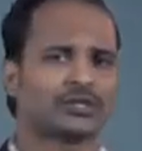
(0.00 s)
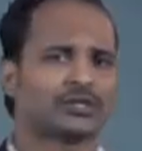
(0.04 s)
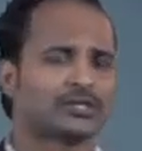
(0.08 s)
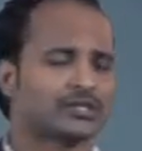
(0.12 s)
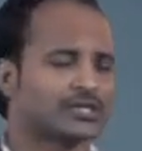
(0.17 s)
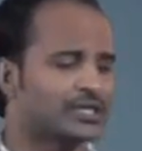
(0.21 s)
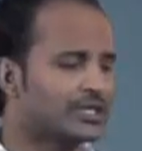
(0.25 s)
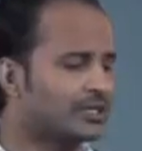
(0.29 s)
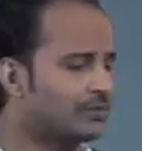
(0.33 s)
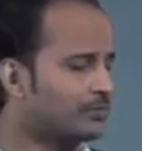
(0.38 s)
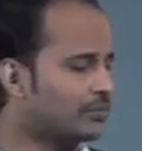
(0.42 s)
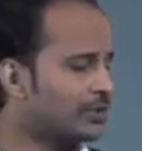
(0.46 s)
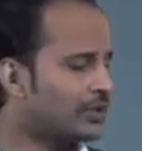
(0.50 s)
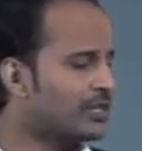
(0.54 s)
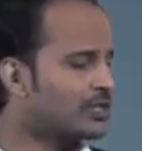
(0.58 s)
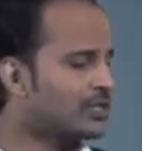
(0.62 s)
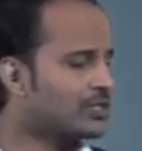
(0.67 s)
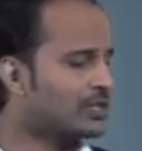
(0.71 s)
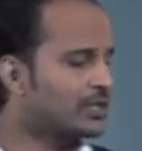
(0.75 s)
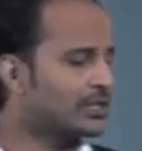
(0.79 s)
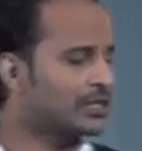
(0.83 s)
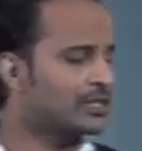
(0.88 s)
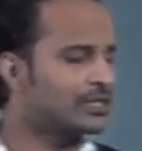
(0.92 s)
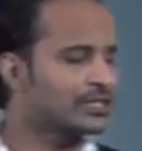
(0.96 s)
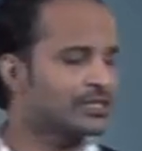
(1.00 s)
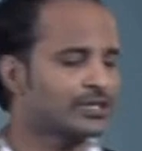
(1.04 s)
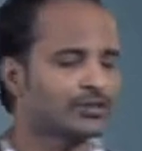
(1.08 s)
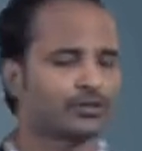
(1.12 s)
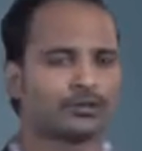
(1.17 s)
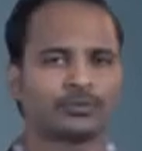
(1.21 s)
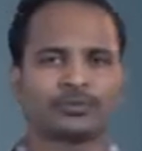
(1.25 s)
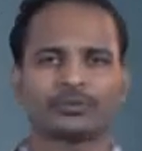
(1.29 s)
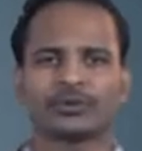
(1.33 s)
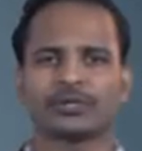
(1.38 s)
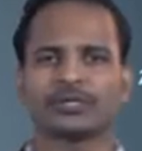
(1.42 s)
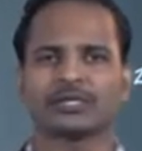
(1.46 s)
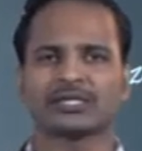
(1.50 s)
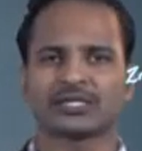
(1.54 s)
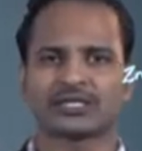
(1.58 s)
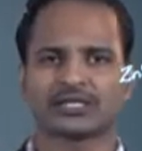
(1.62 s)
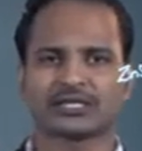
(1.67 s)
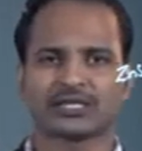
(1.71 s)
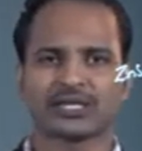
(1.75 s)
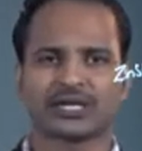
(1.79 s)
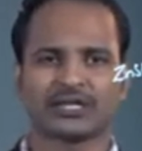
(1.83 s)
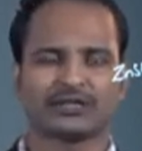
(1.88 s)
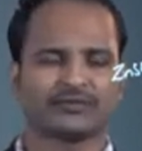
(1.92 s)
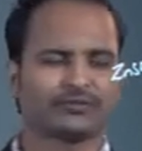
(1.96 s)
The zinc potential, that is
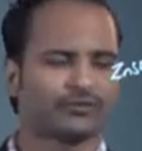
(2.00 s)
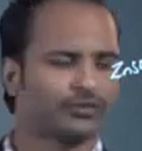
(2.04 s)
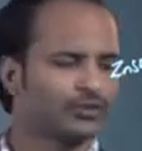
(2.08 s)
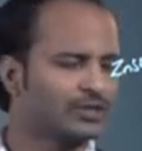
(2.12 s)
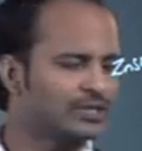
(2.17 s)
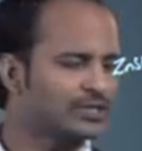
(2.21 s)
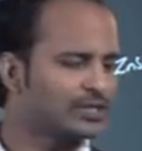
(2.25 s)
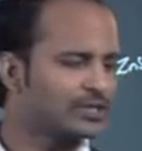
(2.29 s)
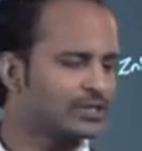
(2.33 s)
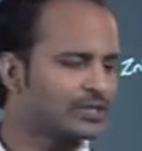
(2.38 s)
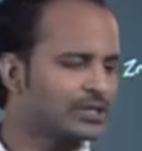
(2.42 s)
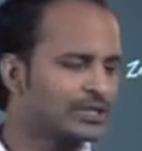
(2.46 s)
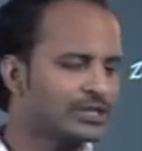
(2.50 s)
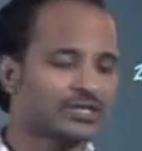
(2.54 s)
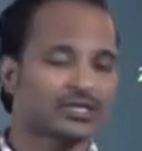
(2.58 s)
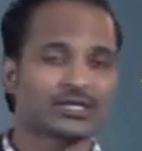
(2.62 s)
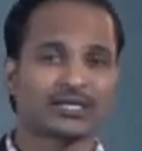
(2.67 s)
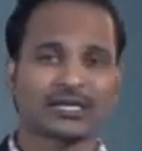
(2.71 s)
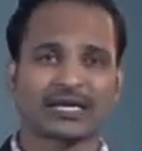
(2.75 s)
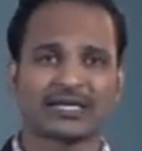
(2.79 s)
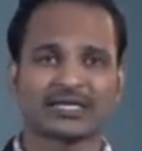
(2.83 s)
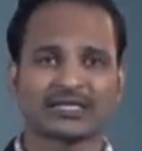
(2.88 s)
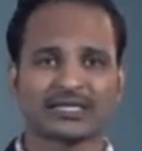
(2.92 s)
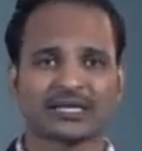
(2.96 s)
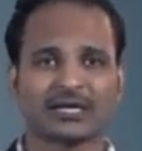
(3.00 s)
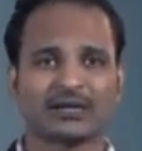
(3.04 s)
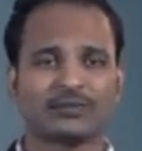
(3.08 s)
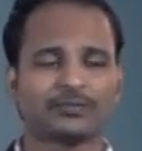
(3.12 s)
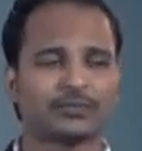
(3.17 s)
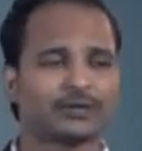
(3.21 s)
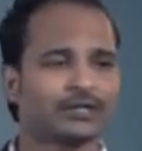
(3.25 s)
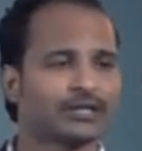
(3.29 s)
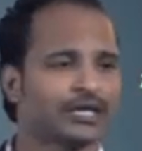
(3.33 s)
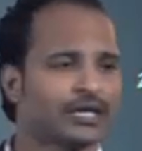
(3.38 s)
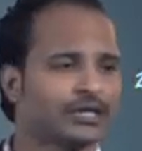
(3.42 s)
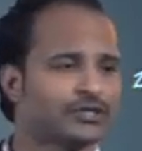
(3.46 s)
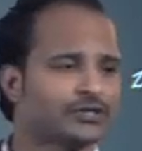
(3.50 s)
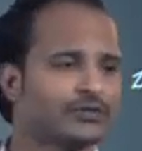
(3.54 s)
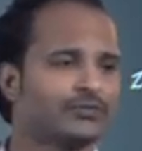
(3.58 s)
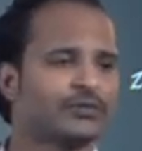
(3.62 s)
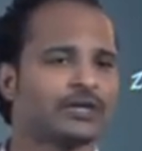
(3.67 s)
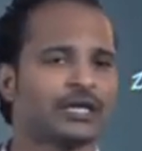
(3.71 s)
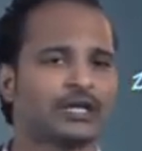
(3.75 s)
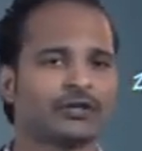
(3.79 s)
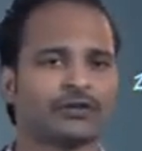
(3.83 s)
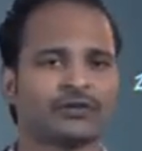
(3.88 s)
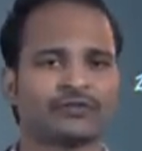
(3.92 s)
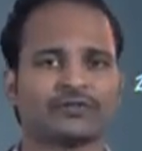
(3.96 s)
0.68 volt. It's just an example. The actual
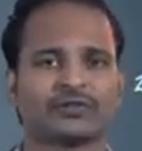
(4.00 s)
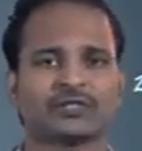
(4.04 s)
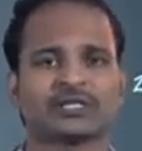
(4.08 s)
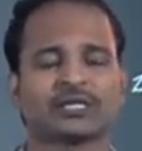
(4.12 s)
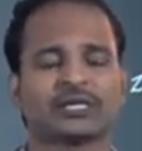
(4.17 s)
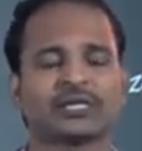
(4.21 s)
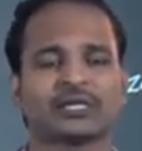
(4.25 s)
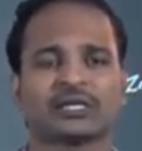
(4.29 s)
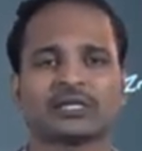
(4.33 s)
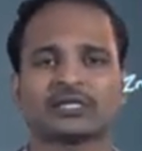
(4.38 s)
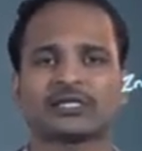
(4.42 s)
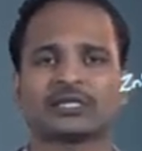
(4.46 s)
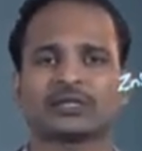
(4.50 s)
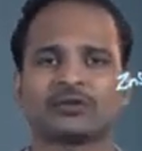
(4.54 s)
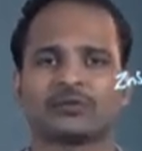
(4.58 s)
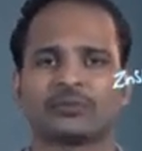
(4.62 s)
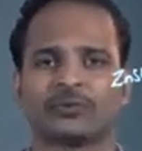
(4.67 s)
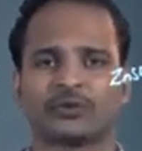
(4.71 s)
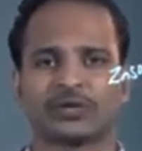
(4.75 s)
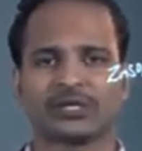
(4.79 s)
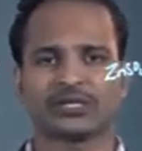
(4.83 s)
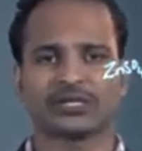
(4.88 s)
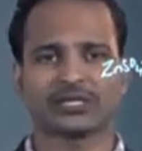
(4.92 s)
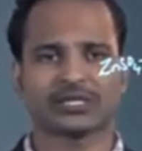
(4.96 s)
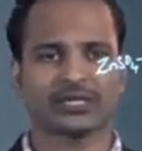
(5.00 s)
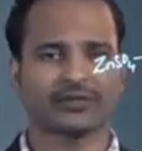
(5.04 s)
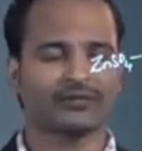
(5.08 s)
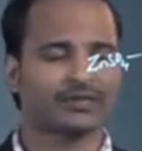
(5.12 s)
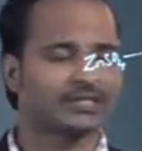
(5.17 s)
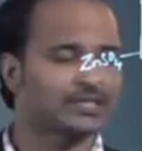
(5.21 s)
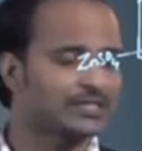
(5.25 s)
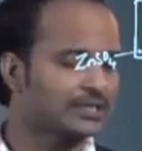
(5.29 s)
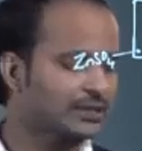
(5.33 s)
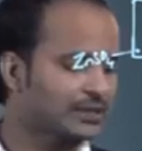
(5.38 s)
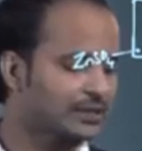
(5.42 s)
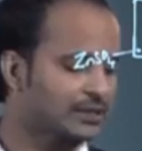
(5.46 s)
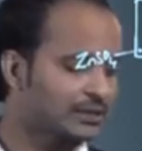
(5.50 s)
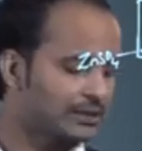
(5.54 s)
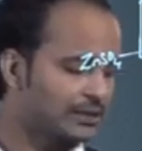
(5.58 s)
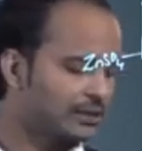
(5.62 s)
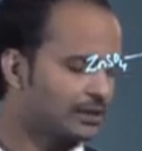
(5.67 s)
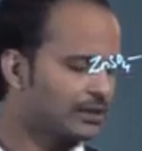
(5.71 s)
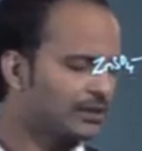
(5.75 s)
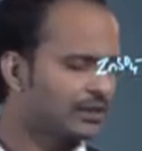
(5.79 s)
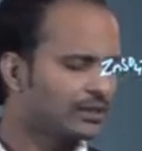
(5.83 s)
value of a zinc is 0.76.